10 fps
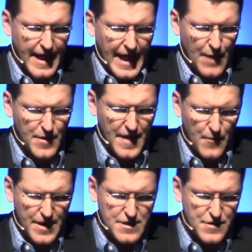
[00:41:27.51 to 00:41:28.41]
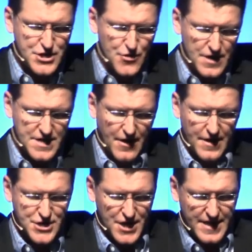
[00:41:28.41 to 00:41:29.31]
And when they went to the children's area to
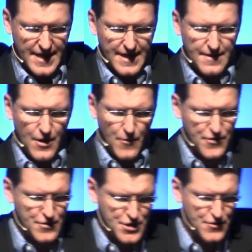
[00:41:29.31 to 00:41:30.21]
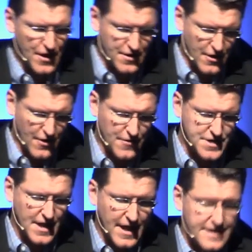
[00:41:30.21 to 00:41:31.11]
check in with their two young
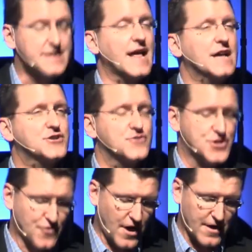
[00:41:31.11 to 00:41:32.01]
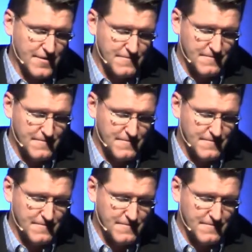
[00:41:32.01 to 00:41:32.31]
daughters, disaster struck.